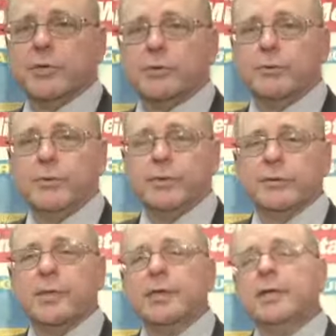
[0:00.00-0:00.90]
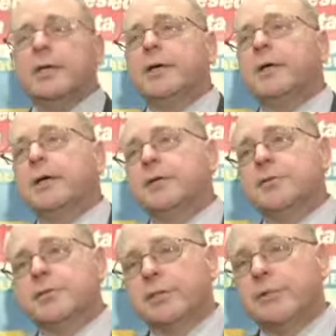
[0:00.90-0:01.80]
to struggle with.
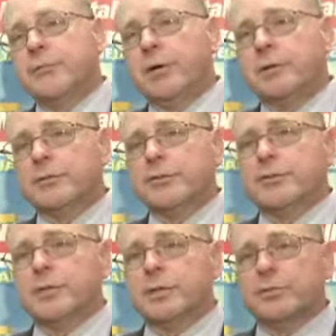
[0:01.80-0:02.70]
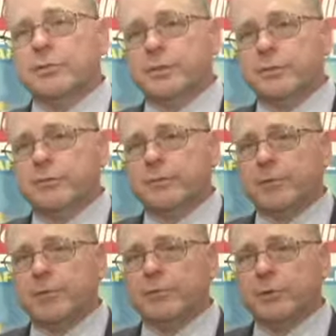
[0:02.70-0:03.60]
Steel boxes are going to struggle
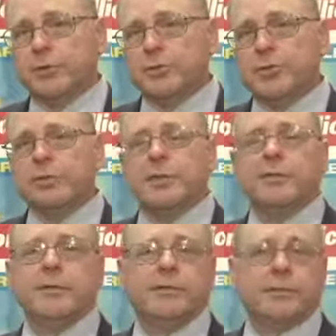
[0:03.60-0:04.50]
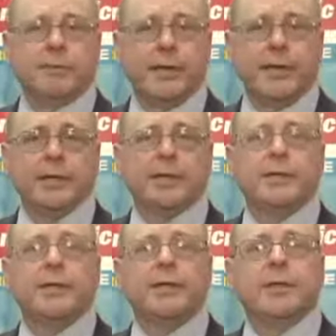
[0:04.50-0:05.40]
from a corrosion, even if they're
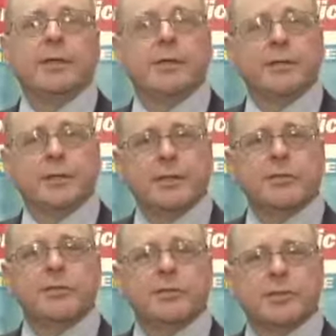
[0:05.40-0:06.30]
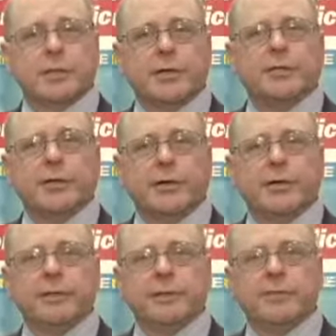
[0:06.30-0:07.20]
painted. the hinges and other
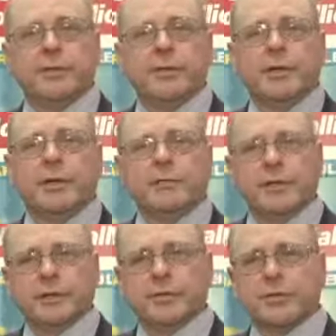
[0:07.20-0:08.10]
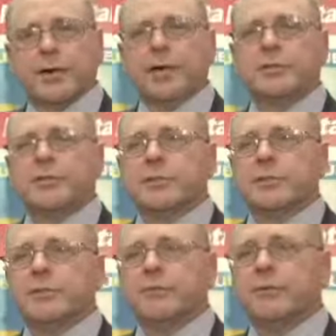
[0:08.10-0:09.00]
areas of if it gets scratched
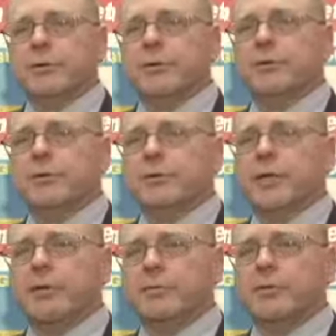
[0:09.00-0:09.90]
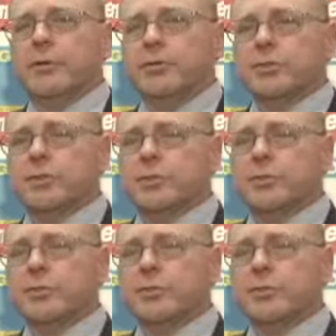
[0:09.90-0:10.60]
and so forth, you have corrosion